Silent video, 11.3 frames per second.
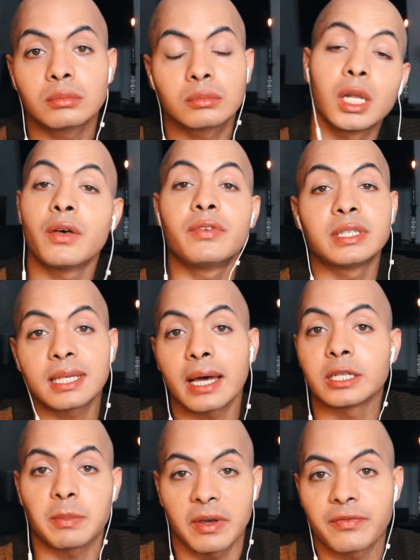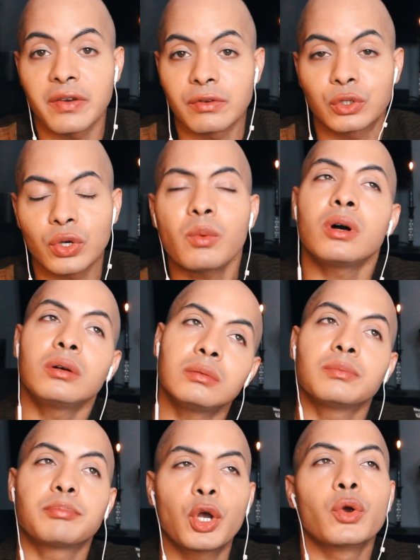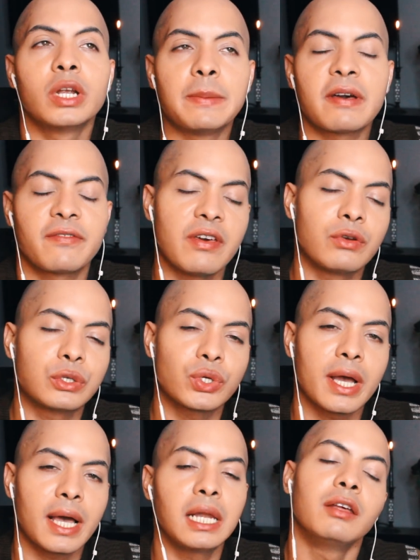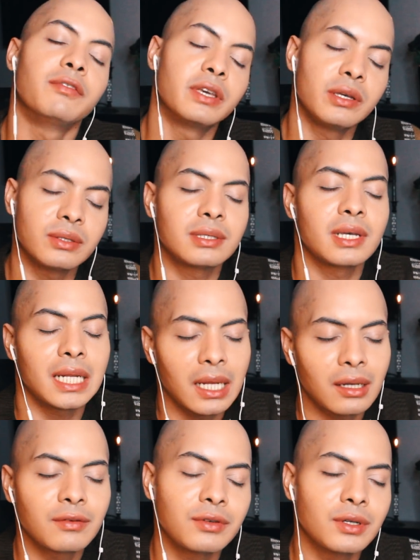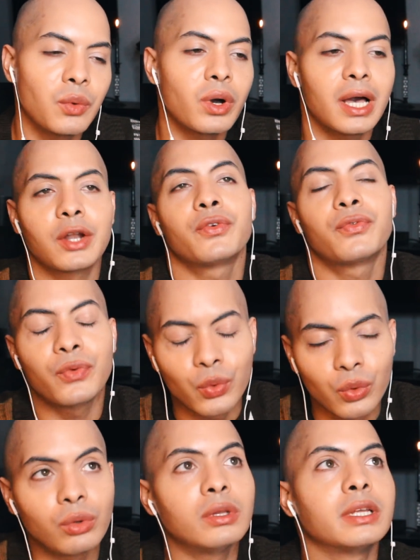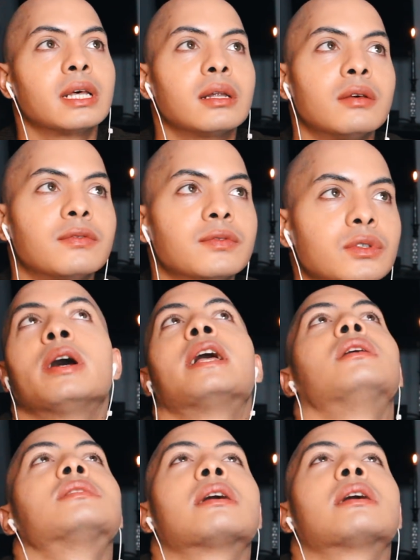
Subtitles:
The Love Inside is my favorite track. Well, currently my favorite track. I love Guilty and I love, you know, What Kind of Fool, and I love, you know, what else?